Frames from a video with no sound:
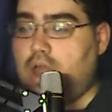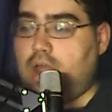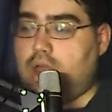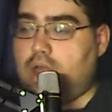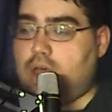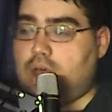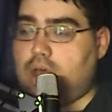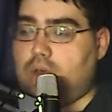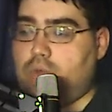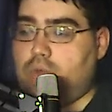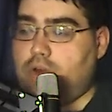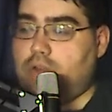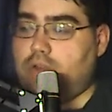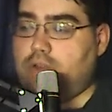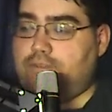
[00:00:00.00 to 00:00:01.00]
Uh,
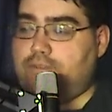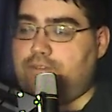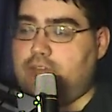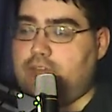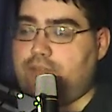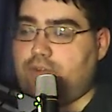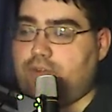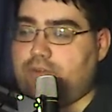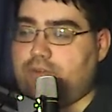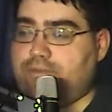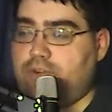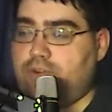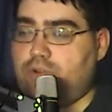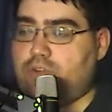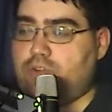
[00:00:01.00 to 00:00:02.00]
what are your favorite
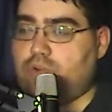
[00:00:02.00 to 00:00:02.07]
fruits